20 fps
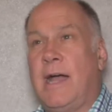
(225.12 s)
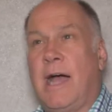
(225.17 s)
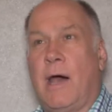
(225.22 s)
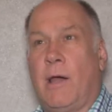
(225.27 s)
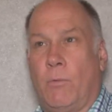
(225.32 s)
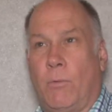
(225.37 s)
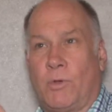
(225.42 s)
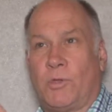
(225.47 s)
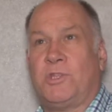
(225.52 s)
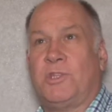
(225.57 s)

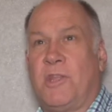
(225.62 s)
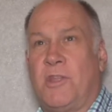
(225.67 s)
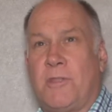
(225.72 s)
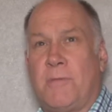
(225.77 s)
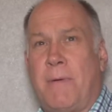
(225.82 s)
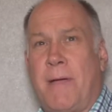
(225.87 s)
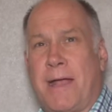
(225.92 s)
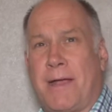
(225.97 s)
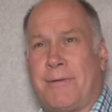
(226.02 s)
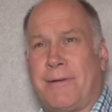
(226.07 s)
and watching in the
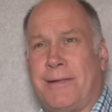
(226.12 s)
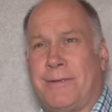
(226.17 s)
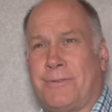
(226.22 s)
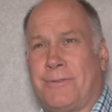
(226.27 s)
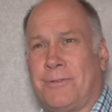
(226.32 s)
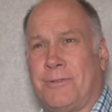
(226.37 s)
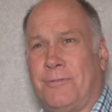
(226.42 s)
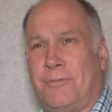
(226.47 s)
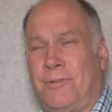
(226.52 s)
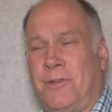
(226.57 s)
background
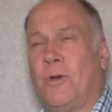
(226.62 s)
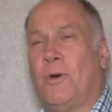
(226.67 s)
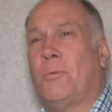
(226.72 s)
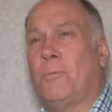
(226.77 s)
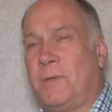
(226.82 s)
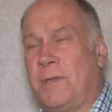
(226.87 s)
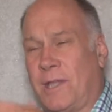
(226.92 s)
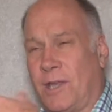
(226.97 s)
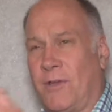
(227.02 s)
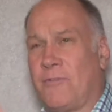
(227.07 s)
on the
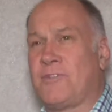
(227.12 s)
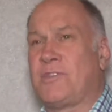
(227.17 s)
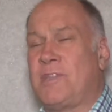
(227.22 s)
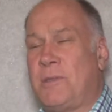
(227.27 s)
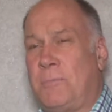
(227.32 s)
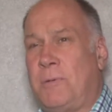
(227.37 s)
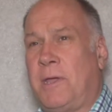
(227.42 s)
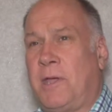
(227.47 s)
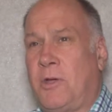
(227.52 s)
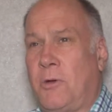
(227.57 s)
film, you'll
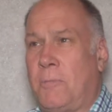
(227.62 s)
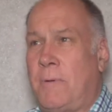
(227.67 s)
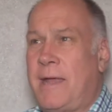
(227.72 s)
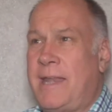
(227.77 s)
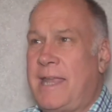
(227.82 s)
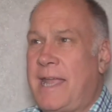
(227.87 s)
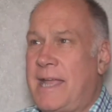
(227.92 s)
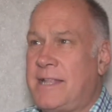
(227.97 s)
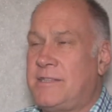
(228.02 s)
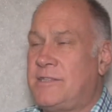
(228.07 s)
obviously pick up
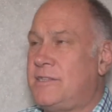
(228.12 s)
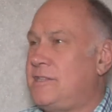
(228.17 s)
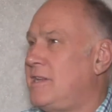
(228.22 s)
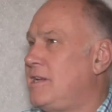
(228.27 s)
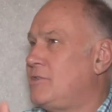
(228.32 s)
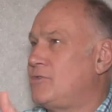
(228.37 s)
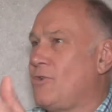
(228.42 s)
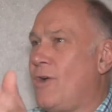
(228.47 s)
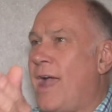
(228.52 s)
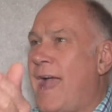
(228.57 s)
any
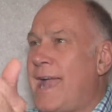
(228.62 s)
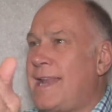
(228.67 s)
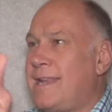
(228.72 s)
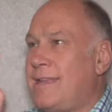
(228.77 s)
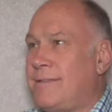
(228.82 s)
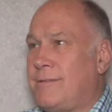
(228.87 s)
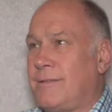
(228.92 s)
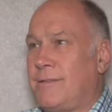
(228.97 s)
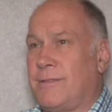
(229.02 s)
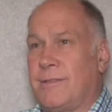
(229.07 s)
entities or
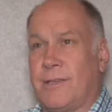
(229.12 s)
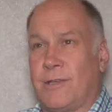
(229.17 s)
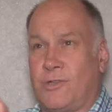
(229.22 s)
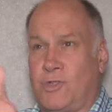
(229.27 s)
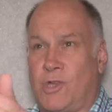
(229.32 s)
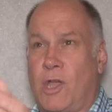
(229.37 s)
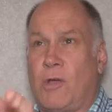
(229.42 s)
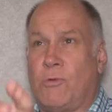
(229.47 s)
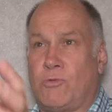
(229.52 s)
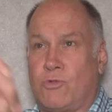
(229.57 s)
anything that
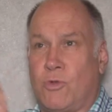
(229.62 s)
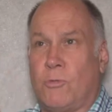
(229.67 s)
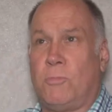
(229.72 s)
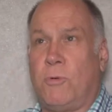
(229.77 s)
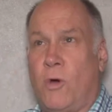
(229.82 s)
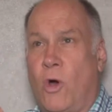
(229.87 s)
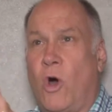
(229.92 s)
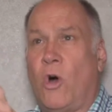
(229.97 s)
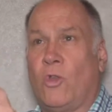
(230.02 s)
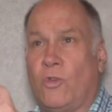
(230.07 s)
shows up
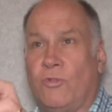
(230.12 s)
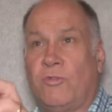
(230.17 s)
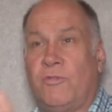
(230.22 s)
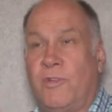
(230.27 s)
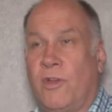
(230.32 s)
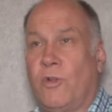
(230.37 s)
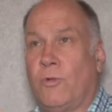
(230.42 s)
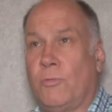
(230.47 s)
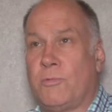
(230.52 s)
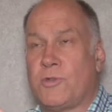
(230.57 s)
on
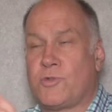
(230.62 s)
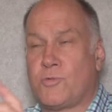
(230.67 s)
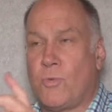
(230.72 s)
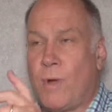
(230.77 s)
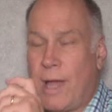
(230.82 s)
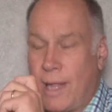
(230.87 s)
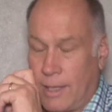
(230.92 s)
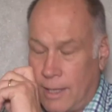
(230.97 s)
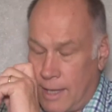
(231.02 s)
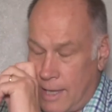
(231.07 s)
film as
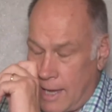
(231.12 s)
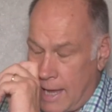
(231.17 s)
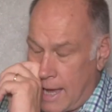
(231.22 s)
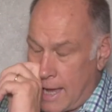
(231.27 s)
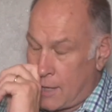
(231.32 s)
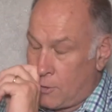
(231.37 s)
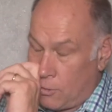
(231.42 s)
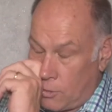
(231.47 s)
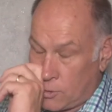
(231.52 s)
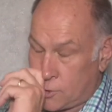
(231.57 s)
well.
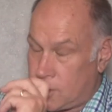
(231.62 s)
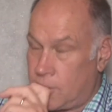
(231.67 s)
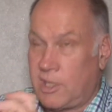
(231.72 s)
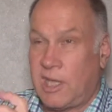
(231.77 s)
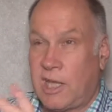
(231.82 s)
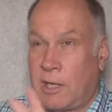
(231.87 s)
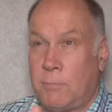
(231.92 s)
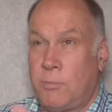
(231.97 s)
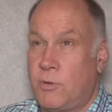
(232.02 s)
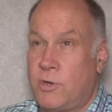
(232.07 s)
And also
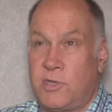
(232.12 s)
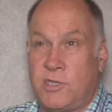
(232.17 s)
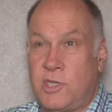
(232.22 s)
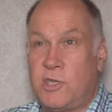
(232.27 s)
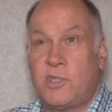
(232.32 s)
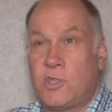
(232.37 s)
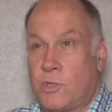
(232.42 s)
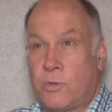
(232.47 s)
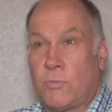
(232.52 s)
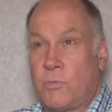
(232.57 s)
you can put a
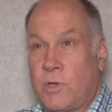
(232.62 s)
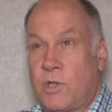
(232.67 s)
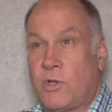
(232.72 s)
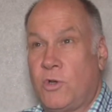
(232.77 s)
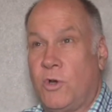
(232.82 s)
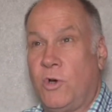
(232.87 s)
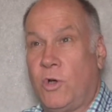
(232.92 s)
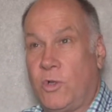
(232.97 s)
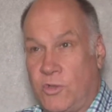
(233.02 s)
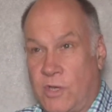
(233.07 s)
digital
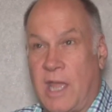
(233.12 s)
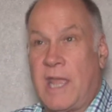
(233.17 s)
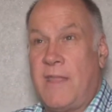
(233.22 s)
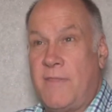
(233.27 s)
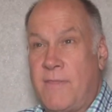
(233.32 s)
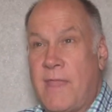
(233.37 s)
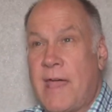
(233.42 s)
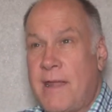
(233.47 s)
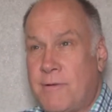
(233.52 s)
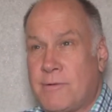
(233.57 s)
recorder
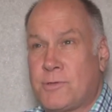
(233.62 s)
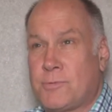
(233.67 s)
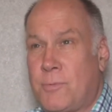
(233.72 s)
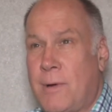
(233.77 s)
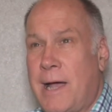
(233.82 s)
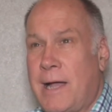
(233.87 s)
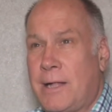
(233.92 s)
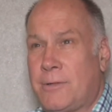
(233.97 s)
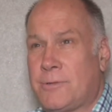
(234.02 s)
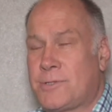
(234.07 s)
in there as
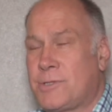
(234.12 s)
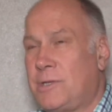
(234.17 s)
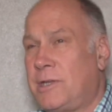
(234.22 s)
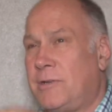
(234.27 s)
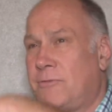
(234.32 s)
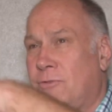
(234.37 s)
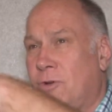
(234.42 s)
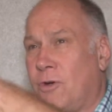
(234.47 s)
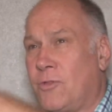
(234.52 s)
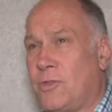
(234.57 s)
well, so
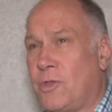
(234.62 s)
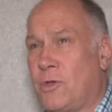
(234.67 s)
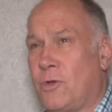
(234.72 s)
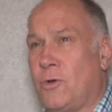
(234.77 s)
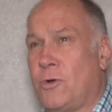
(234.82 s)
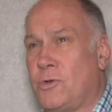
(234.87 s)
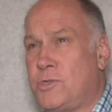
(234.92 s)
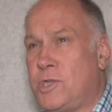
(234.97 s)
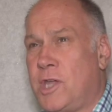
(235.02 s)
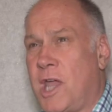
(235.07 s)
you've got the
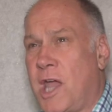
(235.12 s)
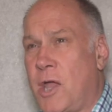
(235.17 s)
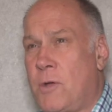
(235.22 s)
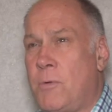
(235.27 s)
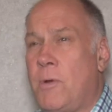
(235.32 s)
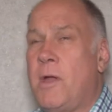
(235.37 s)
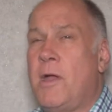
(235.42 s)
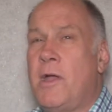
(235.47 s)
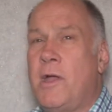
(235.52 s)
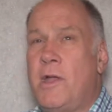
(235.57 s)

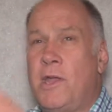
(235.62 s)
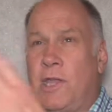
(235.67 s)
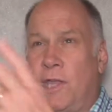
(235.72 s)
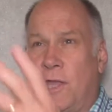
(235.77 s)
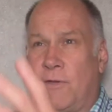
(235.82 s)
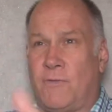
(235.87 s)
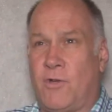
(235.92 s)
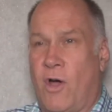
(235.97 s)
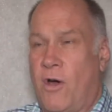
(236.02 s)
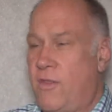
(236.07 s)
audio,
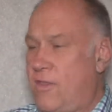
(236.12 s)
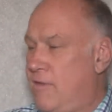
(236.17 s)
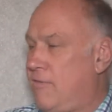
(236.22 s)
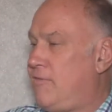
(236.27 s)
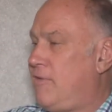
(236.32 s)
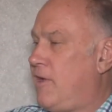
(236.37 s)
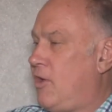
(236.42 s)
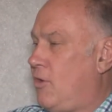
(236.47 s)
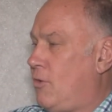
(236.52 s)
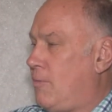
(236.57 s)
you've got the
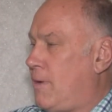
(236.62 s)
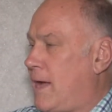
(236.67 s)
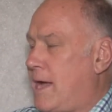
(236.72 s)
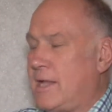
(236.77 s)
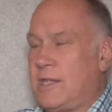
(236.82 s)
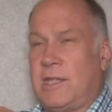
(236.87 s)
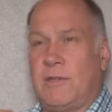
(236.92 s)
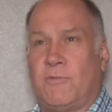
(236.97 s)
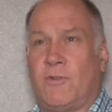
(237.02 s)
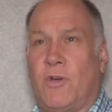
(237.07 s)
film,
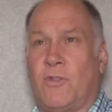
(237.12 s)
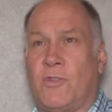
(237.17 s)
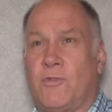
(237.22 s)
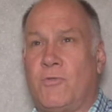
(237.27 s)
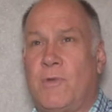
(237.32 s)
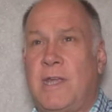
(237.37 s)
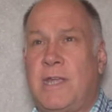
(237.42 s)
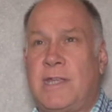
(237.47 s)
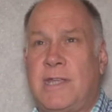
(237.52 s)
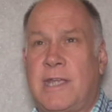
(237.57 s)
and you've got the
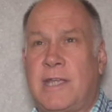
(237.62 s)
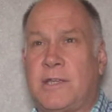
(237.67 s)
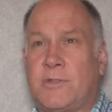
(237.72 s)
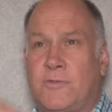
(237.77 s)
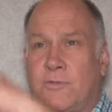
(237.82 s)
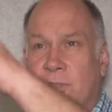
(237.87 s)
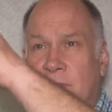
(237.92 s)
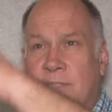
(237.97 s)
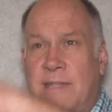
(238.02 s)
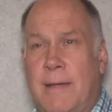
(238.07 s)
readings
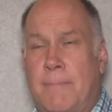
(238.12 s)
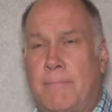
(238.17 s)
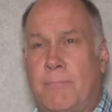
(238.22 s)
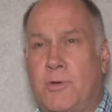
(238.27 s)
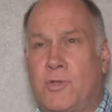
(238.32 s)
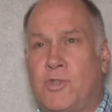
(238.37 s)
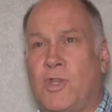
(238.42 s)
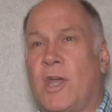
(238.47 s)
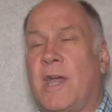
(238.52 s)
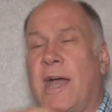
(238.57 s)
for the
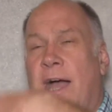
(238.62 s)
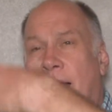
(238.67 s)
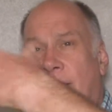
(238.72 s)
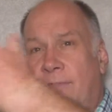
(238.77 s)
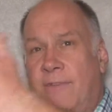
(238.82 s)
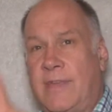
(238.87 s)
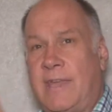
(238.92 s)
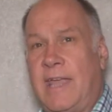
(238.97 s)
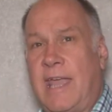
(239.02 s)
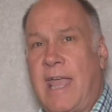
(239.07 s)
temperature
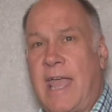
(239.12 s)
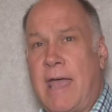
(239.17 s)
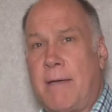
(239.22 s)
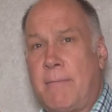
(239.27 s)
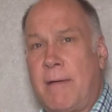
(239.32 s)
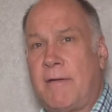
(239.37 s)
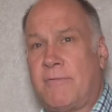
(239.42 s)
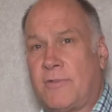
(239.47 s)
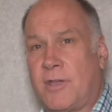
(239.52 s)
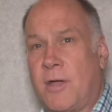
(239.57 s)
and the
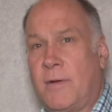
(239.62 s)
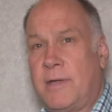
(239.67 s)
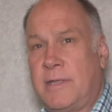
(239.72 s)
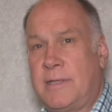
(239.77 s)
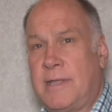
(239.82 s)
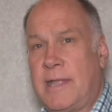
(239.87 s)
EMF going